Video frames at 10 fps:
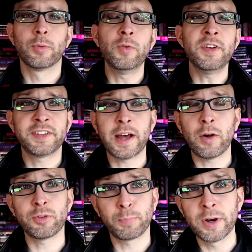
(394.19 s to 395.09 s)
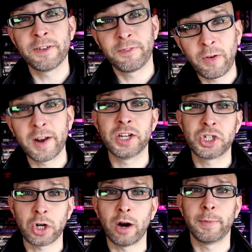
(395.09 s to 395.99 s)
The movie sounds pretty fun and
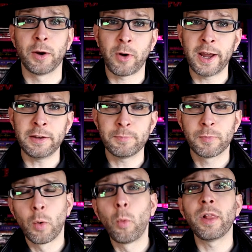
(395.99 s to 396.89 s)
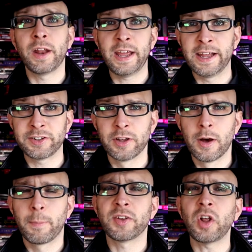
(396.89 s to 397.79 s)
charming, right? Well, it is,
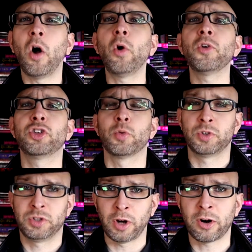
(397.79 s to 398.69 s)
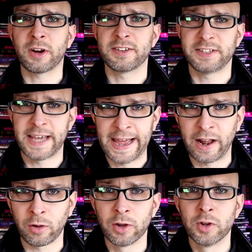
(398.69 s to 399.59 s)
but it's also dark as
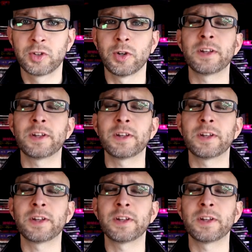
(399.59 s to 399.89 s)
hell, so